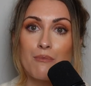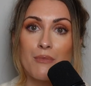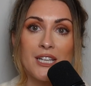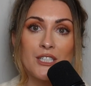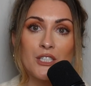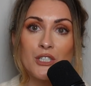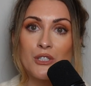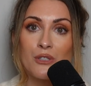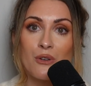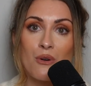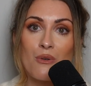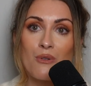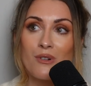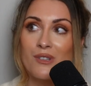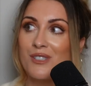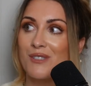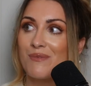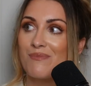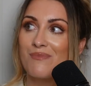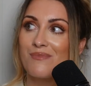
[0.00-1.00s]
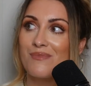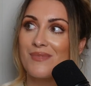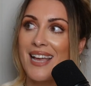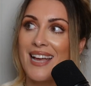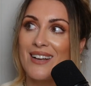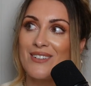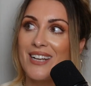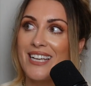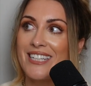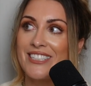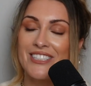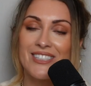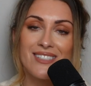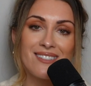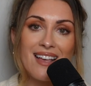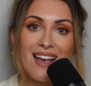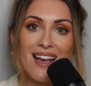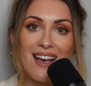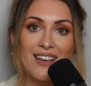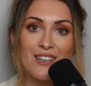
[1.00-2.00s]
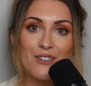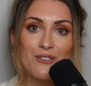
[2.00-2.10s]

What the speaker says: But I just thought, how lush is that?